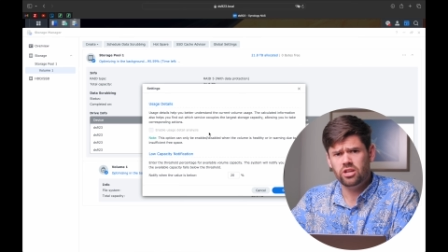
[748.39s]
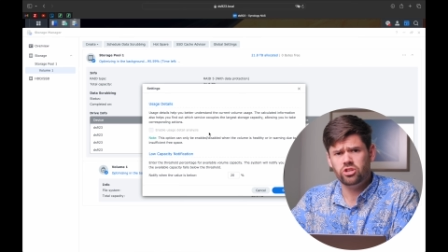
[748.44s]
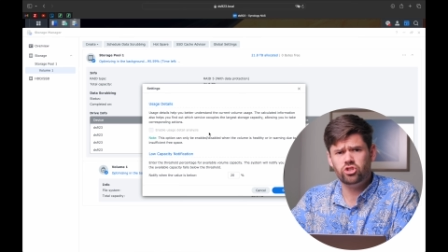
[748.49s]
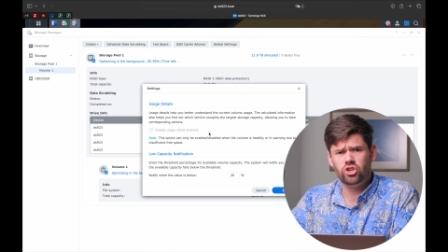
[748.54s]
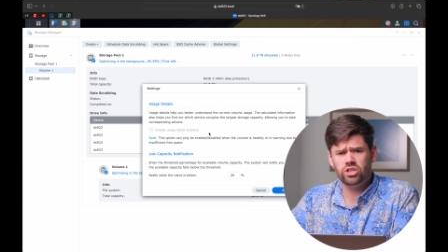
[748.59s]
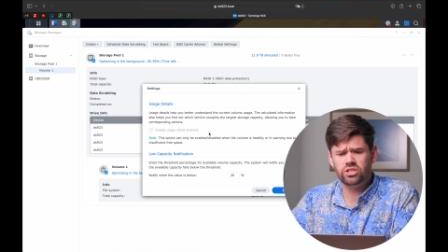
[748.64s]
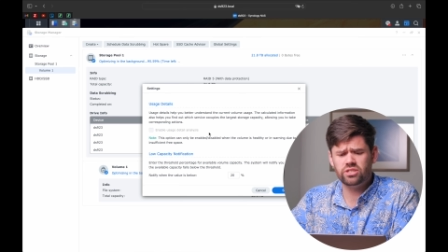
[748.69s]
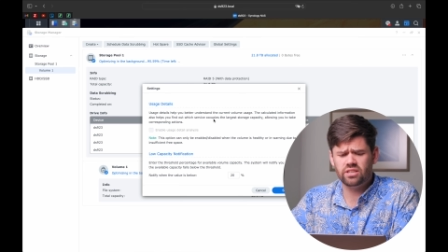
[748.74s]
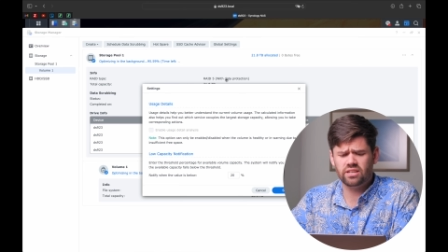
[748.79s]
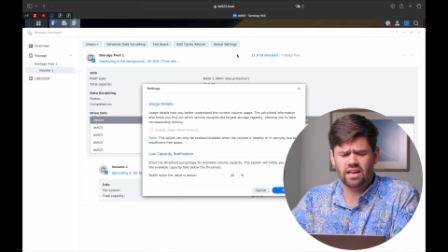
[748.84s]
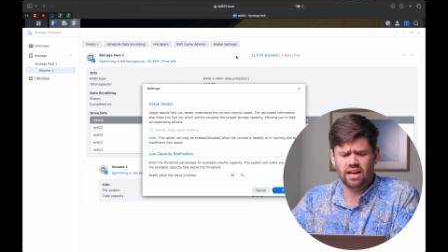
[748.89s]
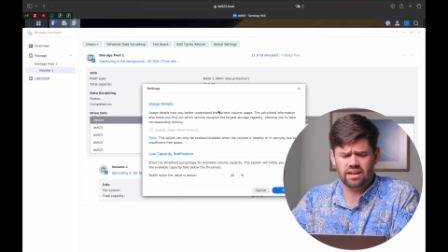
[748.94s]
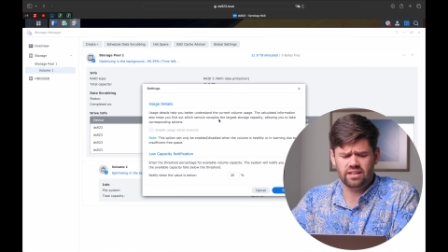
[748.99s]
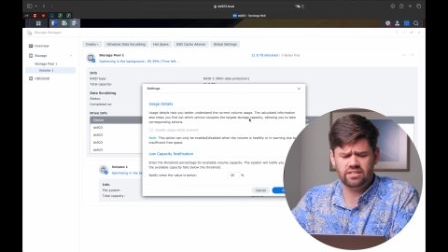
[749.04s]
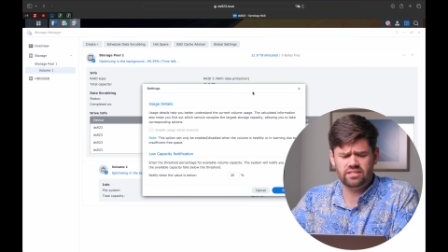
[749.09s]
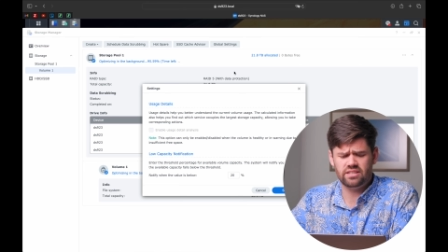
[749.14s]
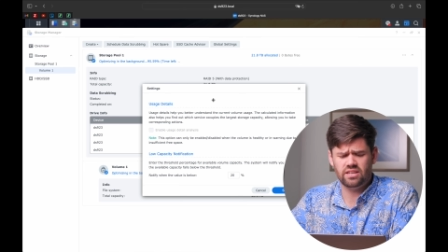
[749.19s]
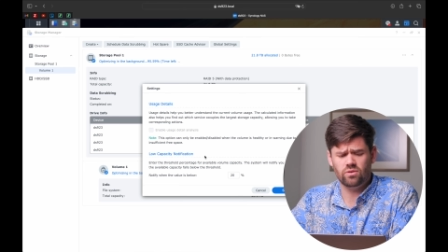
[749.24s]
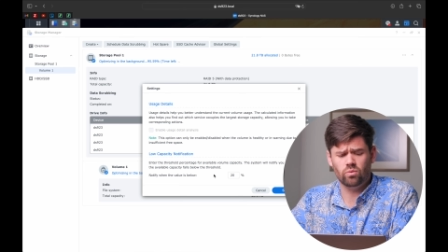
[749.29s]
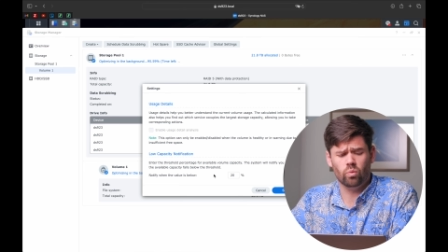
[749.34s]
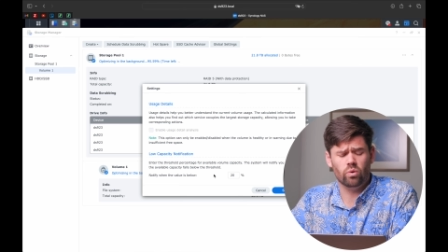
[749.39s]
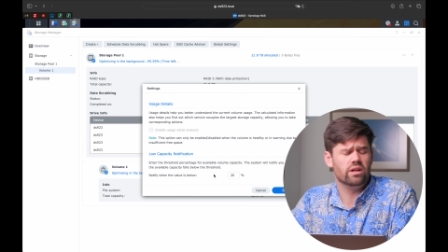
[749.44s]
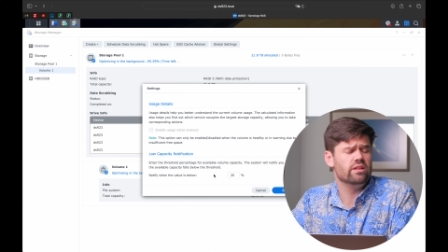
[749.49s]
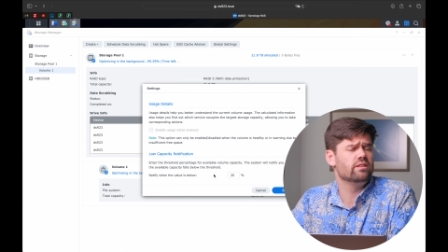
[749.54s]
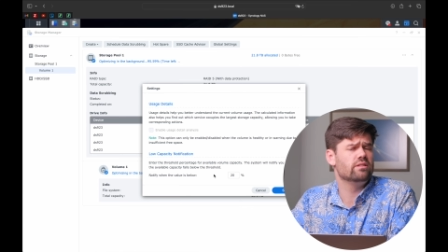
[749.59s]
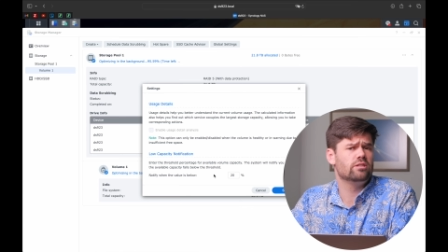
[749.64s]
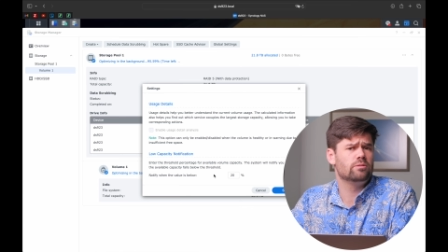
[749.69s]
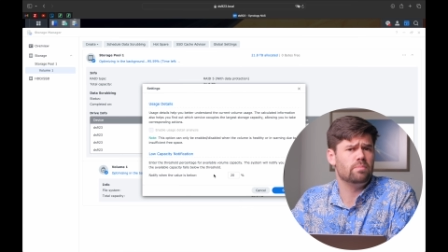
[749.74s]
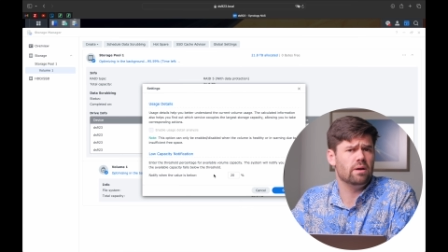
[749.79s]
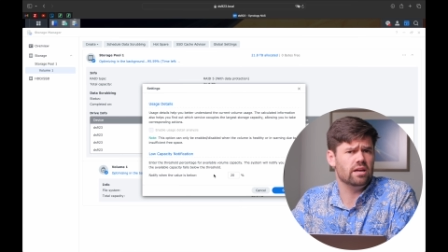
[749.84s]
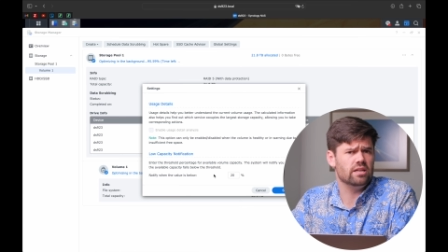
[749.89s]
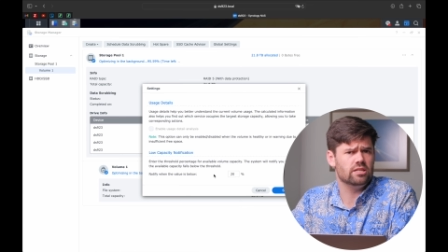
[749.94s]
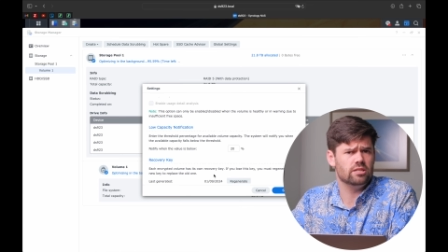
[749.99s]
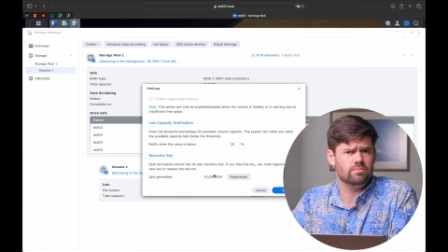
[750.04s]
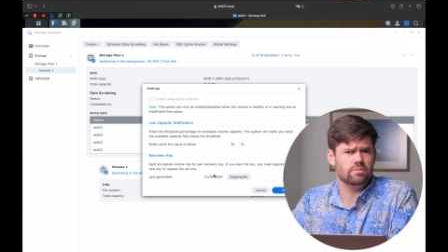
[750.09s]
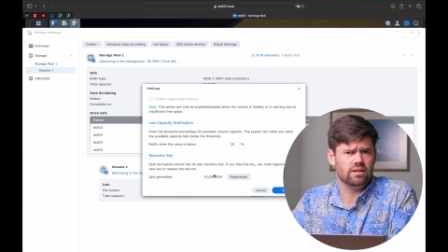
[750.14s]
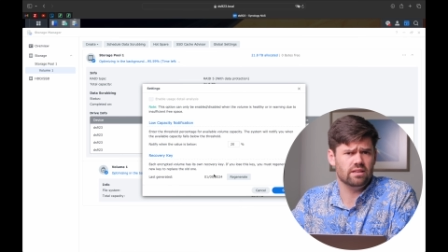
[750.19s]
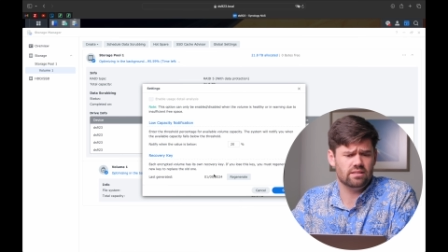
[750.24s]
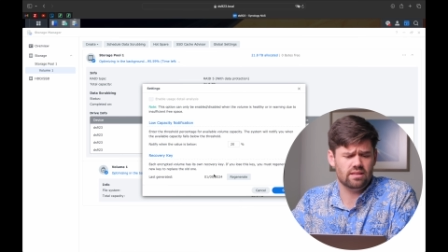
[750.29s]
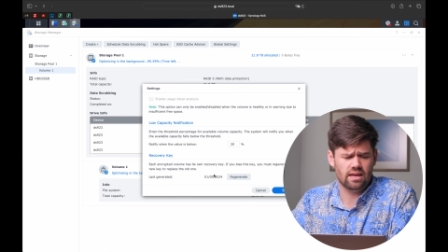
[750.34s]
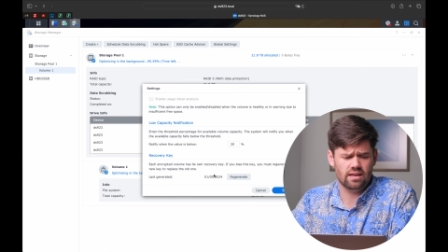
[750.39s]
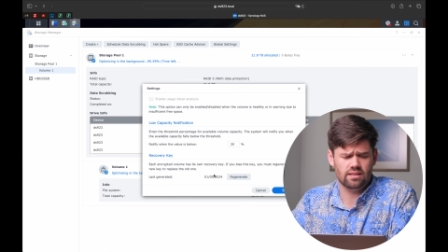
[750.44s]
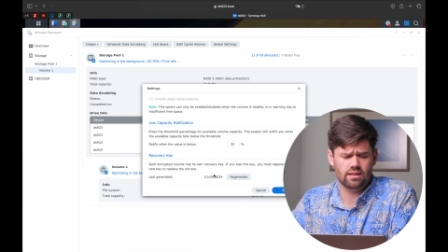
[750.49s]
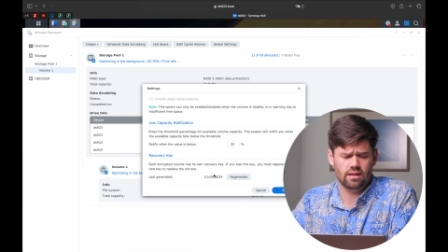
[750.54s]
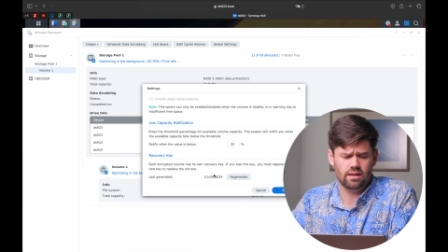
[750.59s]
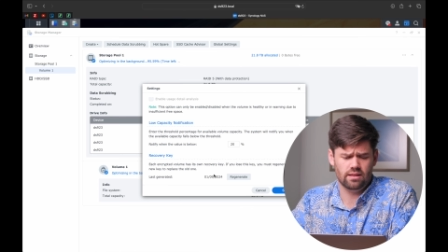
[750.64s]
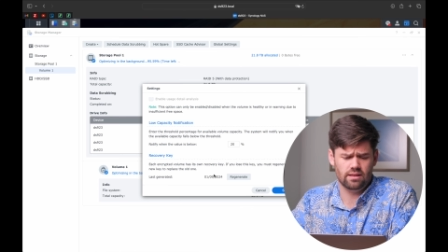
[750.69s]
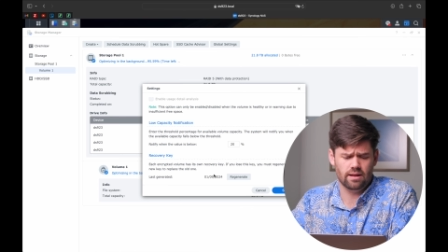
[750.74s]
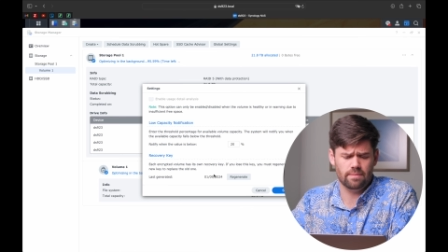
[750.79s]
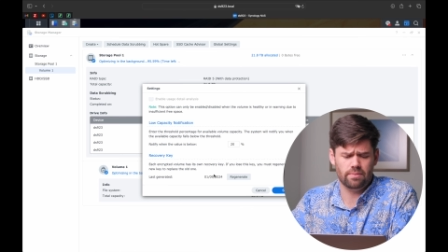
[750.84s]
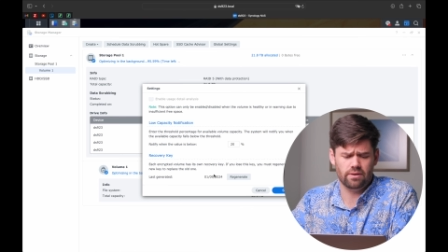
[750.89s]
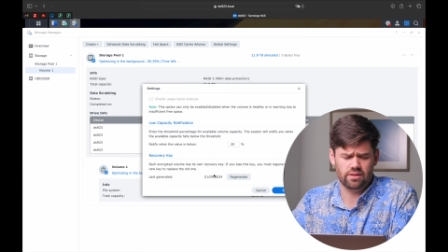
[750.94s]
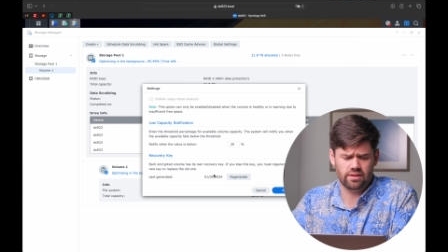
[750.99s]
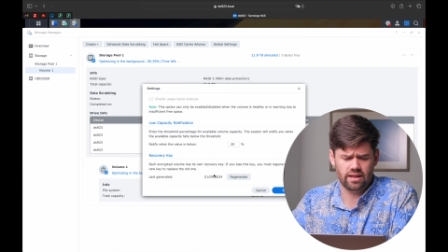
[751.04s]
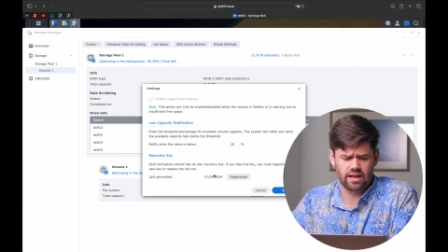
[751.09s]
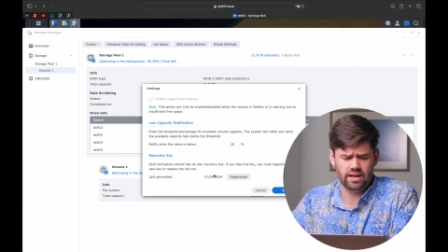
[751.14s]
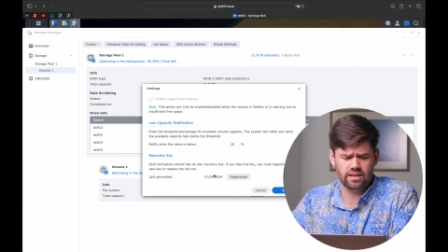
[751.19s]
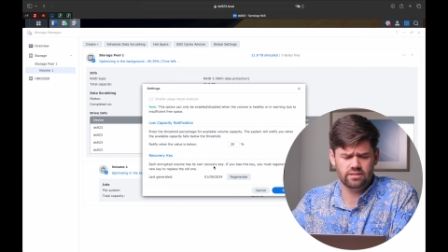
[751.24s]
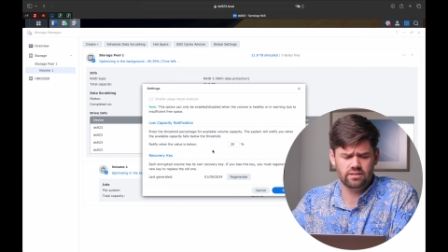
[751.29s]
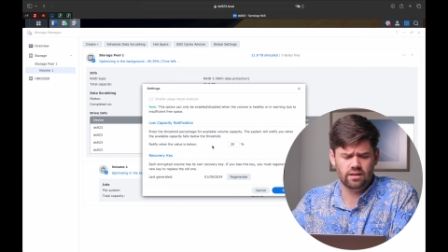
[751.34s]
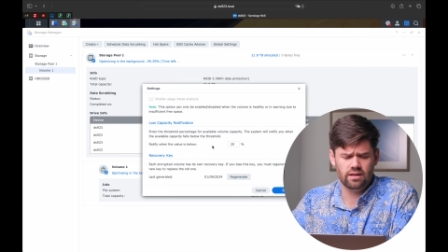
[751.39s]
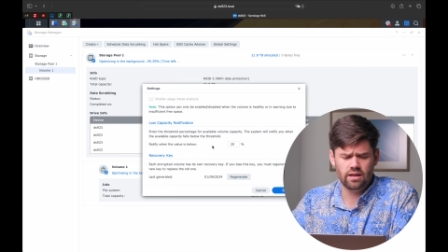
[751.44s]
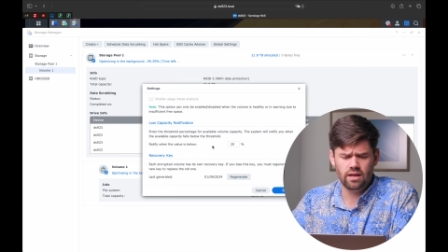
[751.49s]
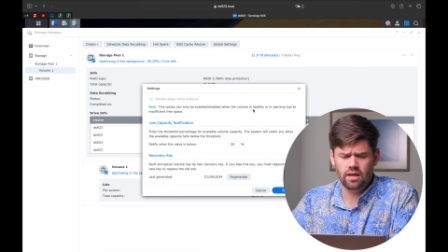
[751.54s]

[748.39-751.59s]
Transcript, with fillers: just to kind of see what space is being taken up on the NAS.